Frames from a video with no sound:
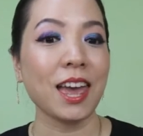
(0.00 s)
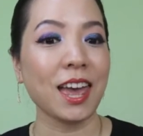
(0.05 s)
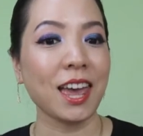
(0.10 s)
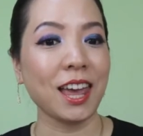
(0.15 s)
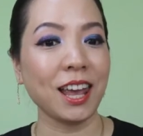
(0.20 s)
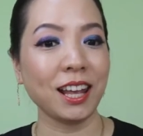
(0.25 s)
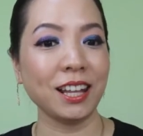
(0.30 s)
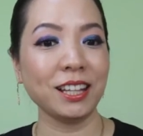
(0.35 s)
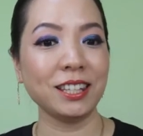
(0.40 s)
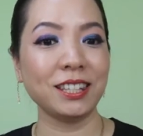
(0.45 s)

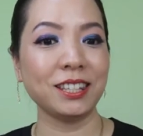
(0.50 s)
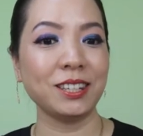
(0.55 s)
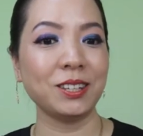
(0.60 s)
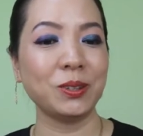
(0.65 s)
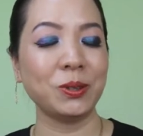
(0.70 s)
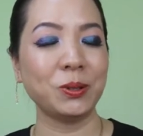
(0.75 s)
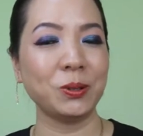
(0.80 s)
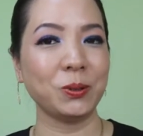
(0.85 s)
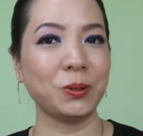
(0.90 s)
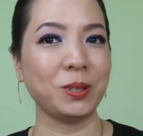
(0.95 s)
And
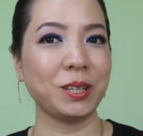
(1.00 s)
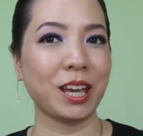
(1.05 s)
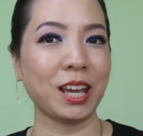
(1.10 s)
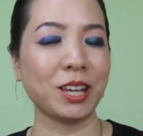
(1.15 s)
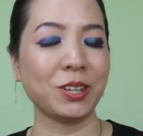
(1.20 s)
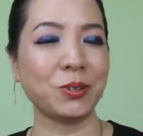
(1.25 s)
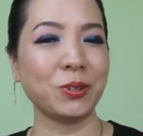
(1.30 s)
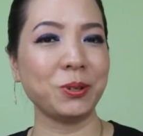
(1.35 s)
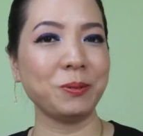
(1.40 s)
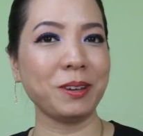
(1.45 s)
to the
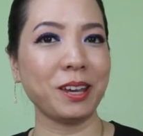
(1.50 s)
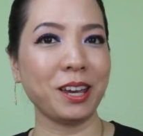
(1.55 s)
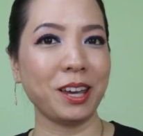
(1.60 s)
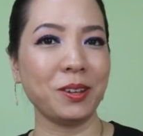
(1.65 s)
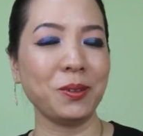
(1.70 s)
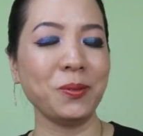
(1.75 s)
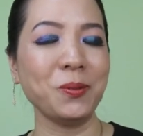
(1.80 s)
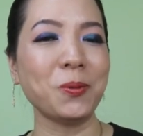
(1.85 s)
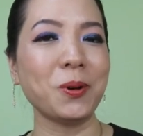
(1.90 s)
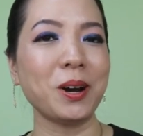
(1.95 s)
extreme
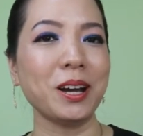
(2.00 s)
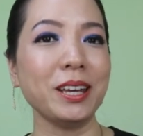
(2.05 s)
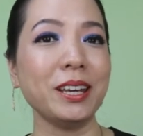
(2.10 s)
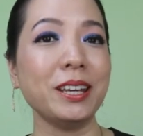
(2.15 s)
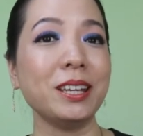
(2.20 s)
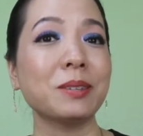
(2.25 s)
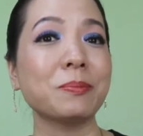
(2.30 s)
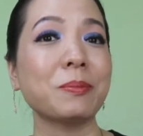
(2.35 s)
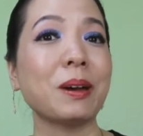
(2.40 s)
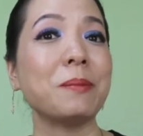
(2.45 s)
end, what
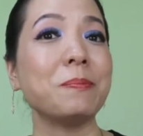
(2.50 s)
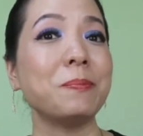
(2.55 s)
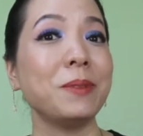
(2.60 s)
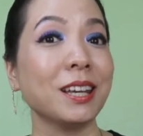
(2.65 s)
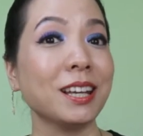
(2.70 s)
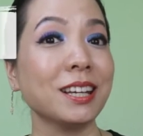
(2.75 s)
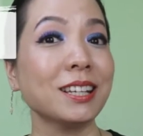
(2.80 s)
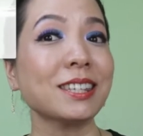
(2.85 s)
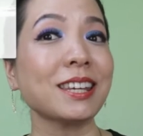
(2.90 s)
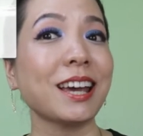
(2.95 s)
is my
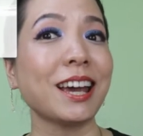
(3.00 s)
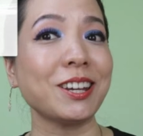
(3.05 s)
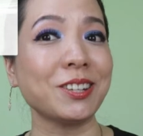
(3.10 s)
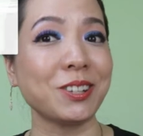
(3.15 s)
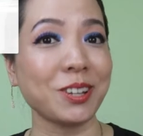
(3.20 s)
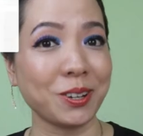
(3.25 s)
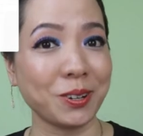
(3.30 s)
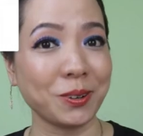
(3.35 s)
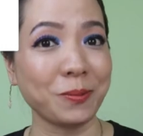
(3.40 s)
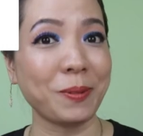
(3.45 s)
biggest
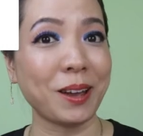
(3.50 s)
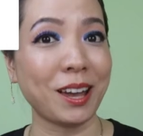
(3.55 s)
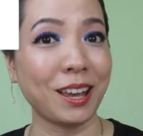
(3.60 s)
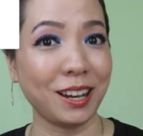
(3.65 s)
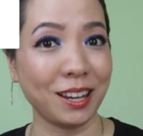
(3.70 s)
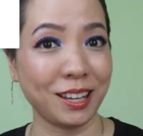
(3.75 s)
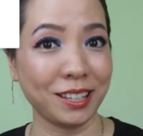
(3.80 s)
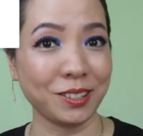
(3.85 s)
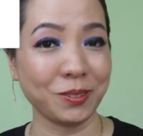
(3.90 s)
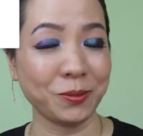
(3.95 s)
eyeshadow
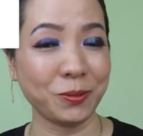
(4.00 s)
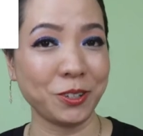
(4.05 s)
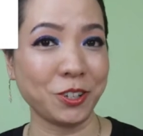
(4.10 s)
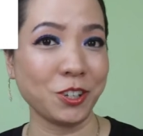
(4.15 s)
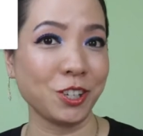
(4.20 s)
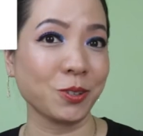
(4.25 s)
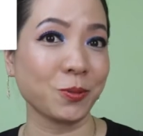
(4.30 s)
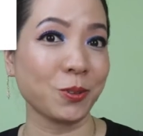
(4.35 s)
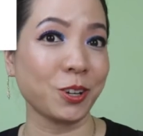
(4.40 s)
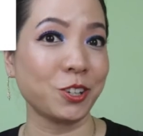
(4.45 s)
palette, which
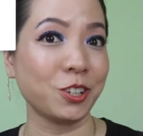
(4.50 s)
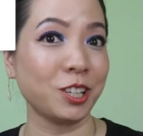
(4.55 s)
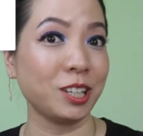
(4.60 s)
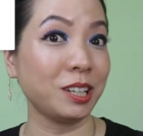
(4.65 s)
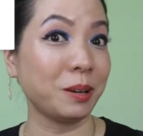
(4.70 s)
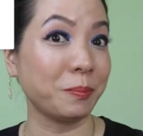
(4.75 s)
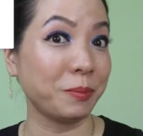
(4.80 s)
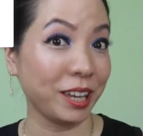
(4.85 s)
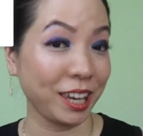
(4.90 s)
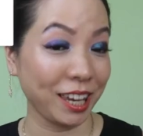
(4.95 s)
is
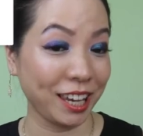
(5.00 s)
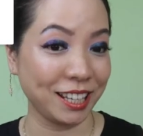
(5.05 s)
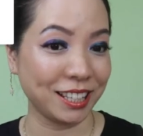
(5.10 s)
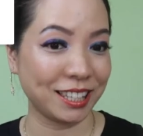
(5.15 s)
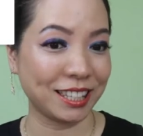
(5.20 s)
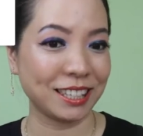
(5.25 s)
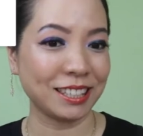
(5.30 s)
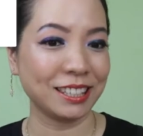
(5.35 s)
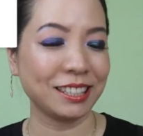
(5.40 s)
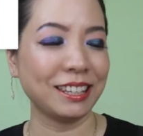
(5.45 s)
question number
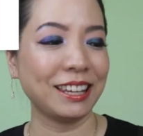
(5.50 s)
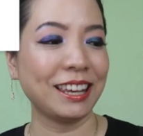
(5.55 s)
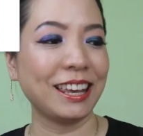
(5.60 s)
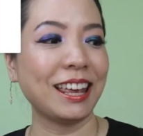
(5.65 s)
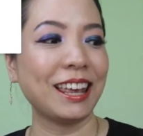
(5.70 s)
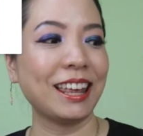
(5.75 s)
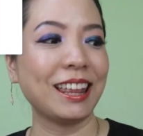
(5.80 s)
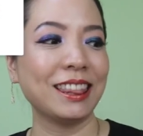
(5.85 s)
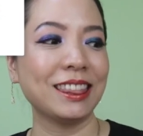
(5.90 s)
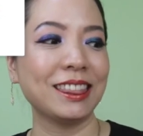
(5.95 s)
8.
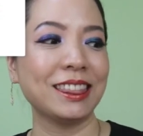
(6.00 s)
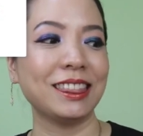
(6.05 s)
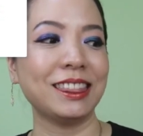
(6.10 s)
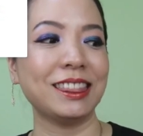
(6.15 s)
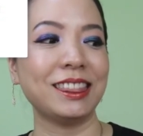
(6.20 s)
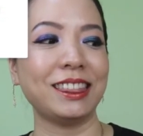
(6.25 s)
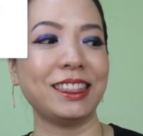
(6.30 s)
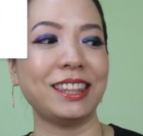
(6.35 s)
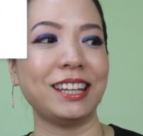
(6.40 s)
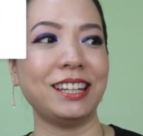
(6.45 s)

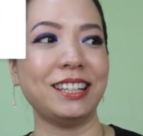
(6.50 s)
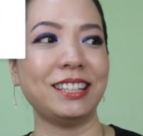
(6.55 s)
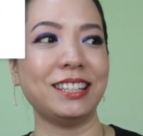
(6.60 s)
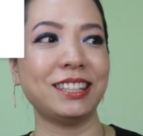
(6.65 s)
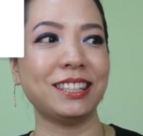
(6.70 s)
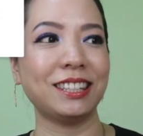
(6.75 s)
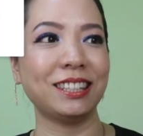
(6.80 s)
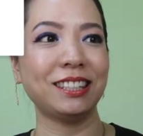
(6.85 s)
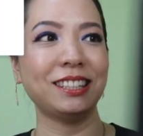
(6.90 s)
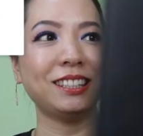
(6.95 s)

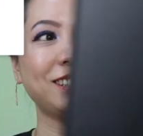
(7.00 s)
This.